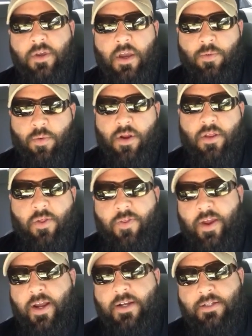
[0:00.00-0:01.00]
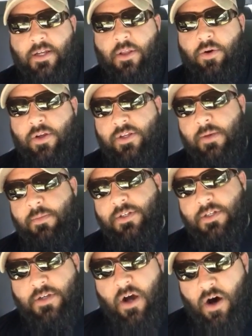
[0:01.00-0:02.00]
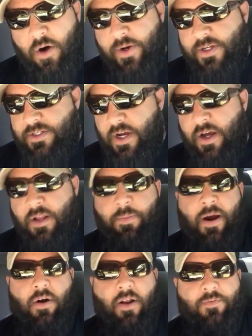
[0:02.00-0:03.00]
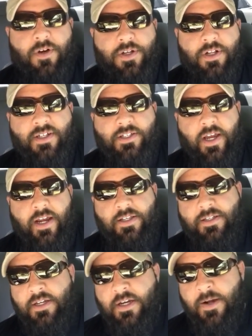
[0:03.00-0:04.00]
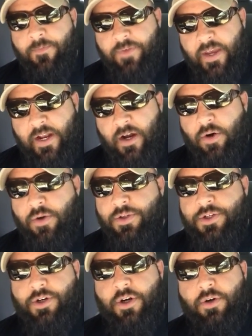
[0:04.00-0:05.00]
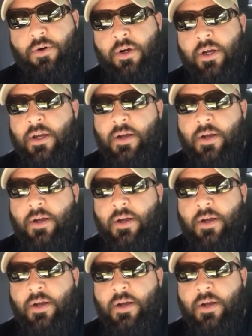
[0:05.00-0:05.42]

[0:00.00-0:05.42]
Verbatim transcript: And one of the things that Louie Simmons has always taught powerlifters in the States, and it holds true,